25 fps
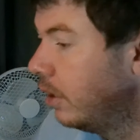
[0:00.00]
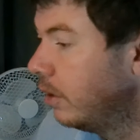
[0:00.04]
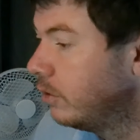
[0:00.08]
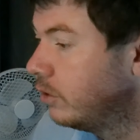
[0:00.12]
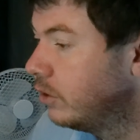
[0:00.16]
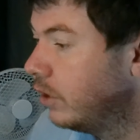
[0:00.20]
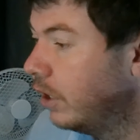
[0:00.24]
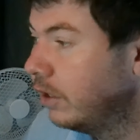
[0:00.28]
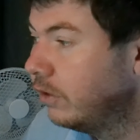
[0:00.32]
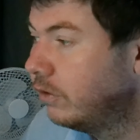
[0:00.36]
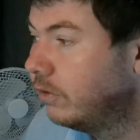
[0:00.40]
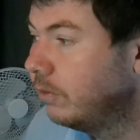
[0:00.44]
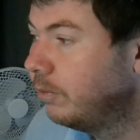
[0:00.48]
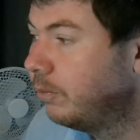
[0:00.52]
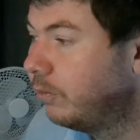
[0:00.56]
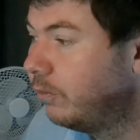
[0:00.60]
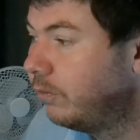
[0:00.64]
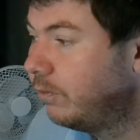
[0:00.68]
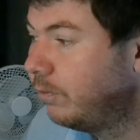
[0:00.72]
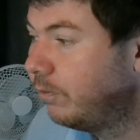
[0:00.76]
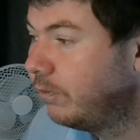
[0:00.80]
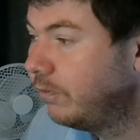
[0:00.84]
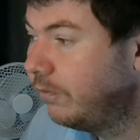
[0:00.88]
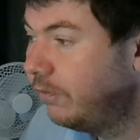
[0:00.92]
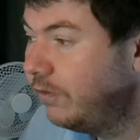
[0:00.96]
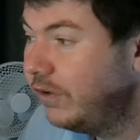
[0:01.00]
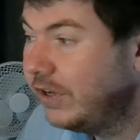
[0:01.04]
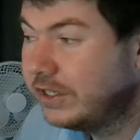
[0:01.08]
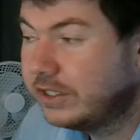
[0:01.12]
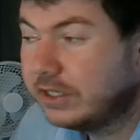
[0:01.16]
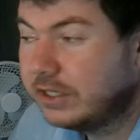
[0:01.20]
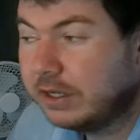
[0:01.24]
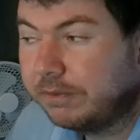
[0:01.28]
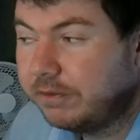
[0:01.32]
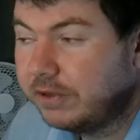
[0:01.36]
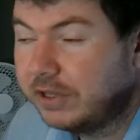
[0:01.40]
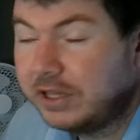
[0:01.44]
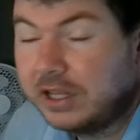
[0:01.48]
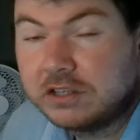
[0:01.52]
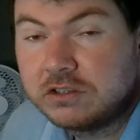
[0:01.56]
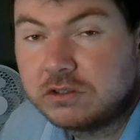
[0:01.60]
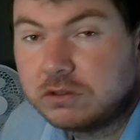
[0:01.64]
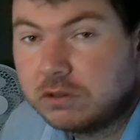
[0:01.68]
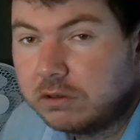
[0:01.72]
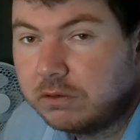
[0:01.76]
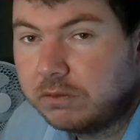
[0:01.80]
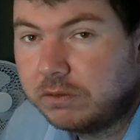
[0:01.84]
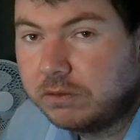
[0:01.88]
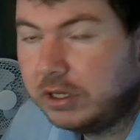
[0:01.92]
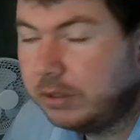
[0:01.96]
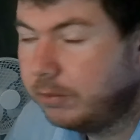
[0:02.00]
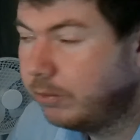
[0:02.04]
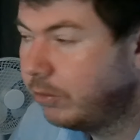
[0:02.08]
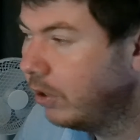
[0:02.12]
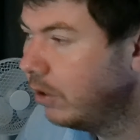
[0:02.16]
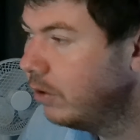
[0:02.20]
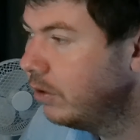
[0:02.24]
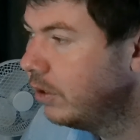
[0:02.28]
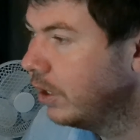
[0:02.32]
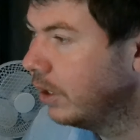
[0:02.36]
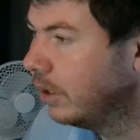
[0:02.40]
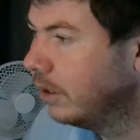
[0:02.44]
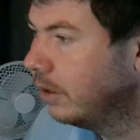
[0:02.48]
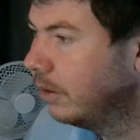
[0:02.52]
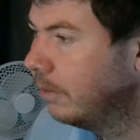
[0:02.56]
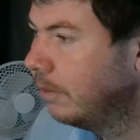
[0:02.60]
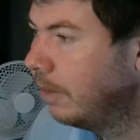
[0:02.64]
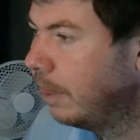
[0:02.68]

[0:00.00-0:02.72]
trying to fix something that's not really broken.